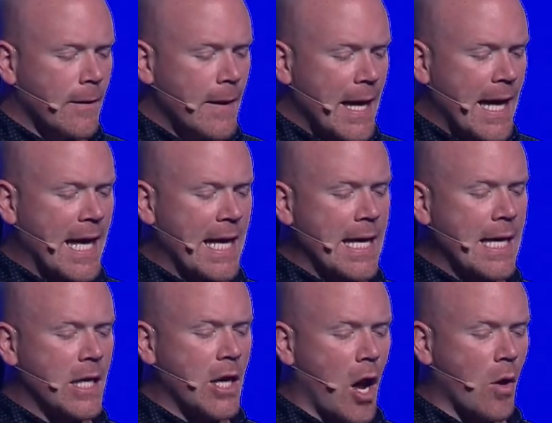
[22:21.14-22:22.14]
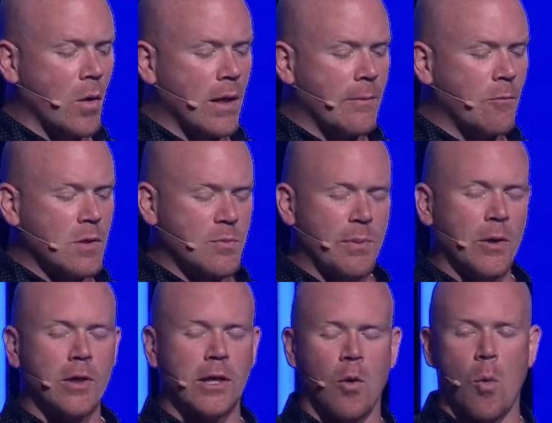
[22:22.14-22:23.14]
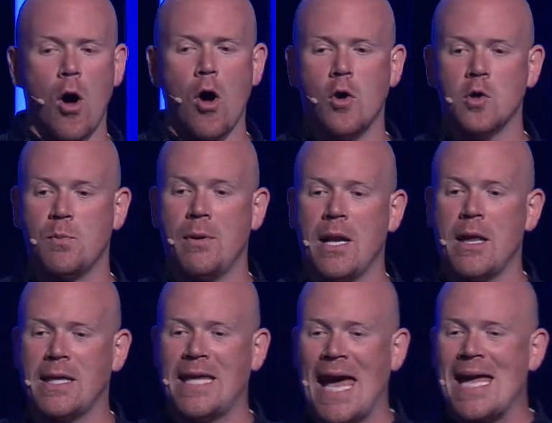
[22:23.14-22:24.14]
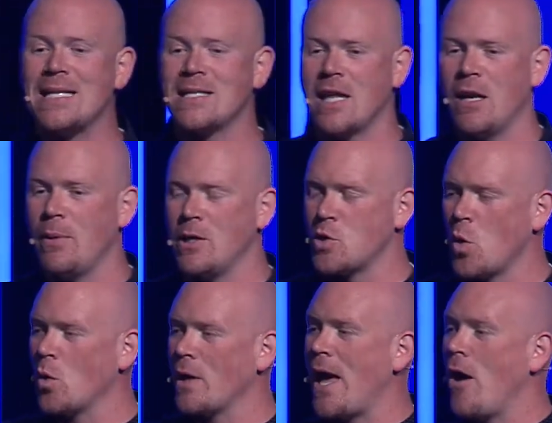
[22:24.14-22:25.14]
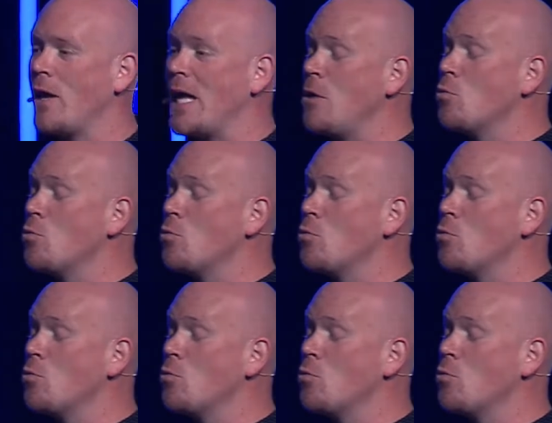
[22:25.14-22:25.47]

He not only was building the walls, but gates that had been torn down, he